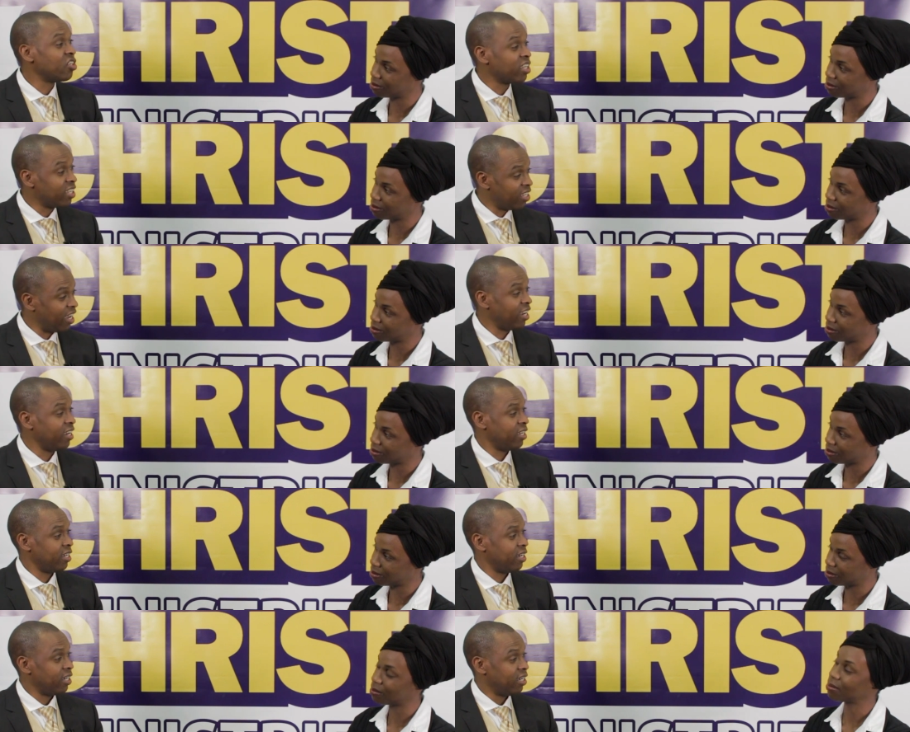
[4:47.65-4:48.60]
Speaker 1: to
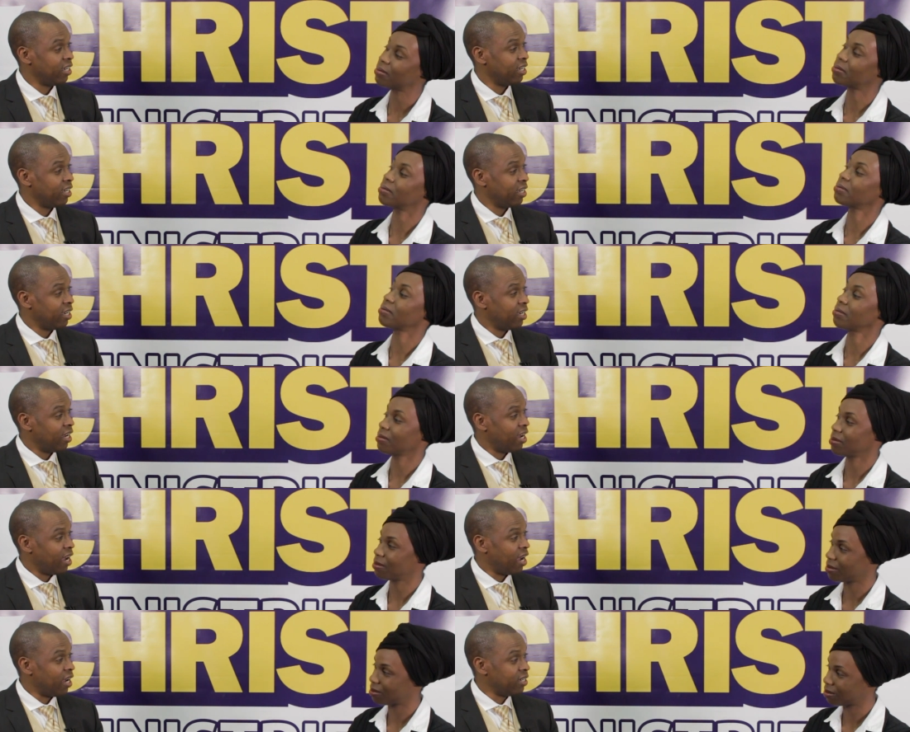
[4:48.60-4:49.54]
Canada. Mm.
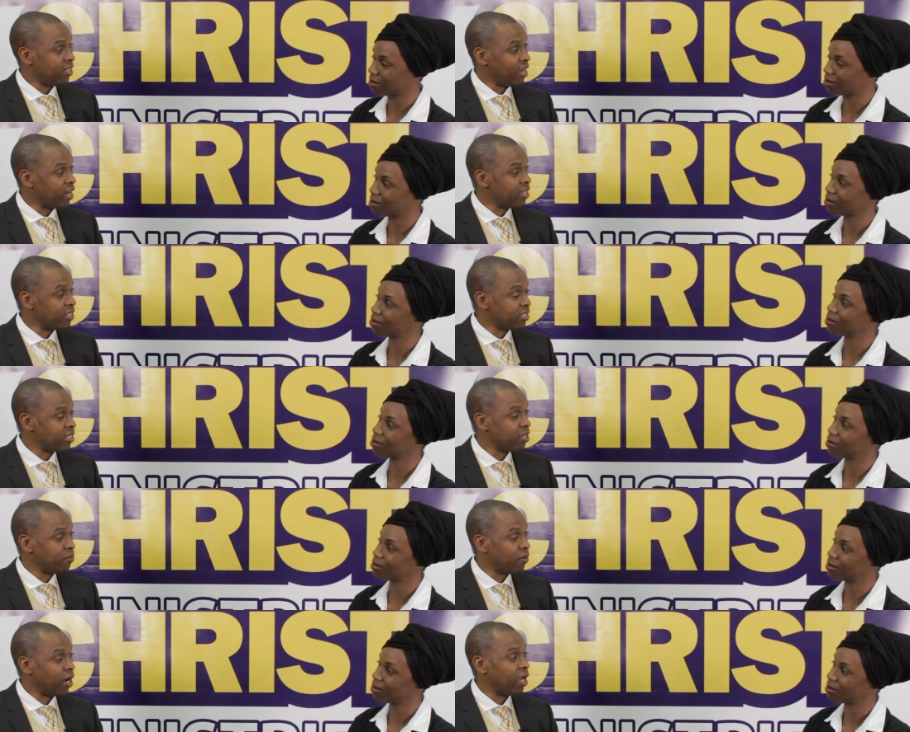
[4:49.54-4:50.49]
And that is
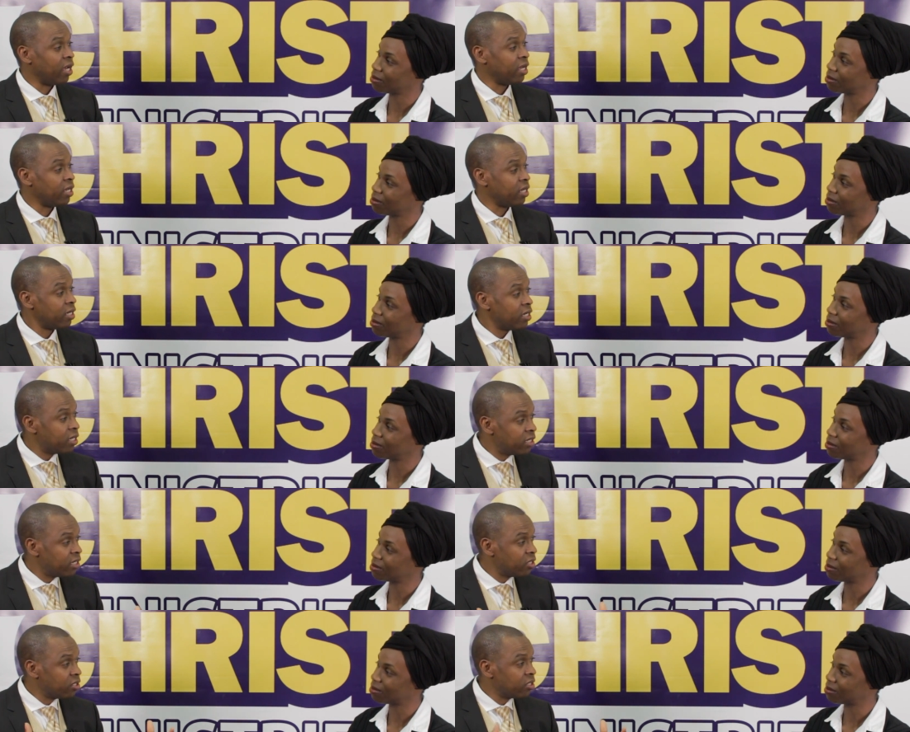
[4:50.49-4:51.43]
in my,
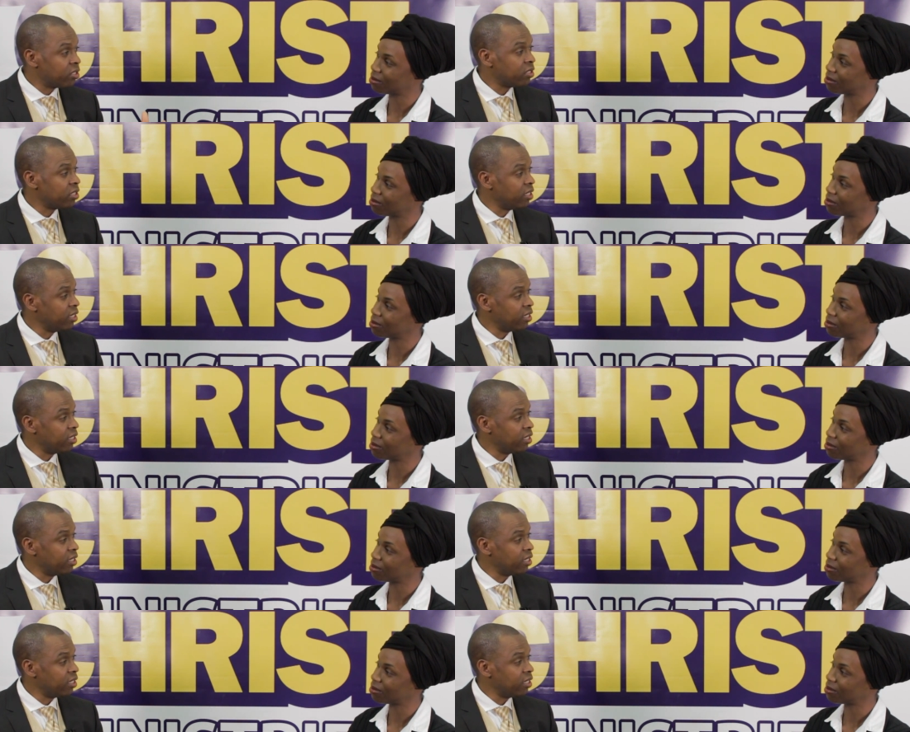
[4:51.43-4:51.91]
you know,